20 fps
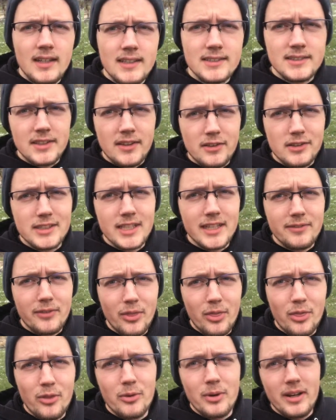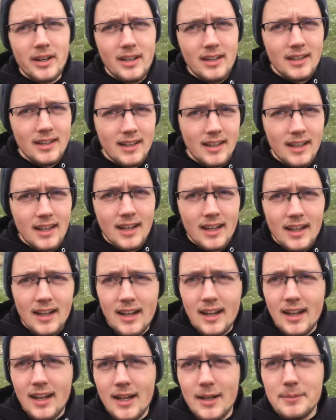it's another 7.3.
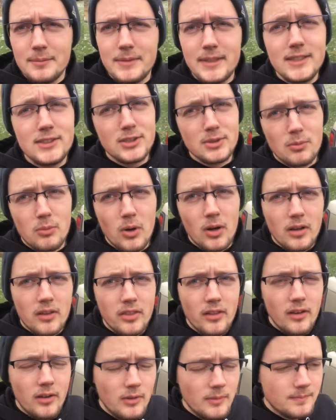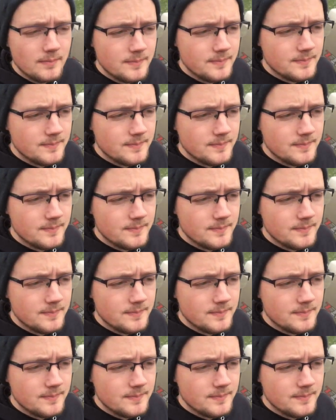Needs some work though.